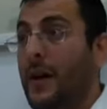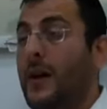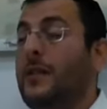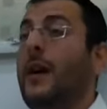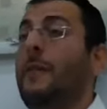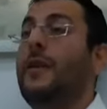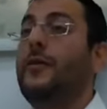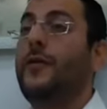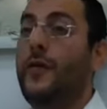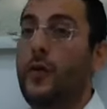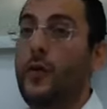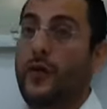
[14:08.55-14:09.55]
Because somebody who
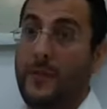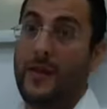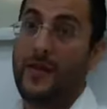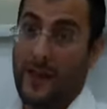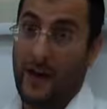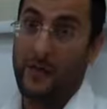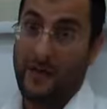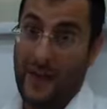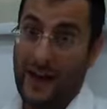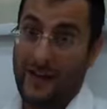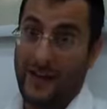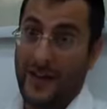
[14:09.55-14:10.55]
falls from the stone
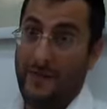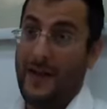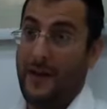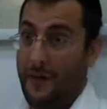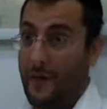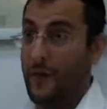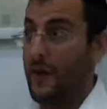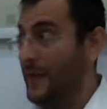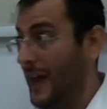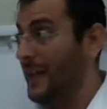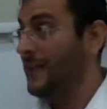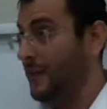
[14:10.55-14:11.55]
down is going to make a fall of
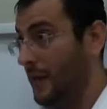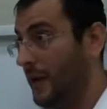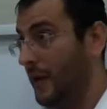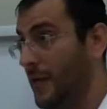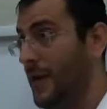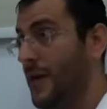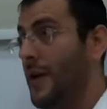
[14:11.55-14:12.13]
10 tfachim.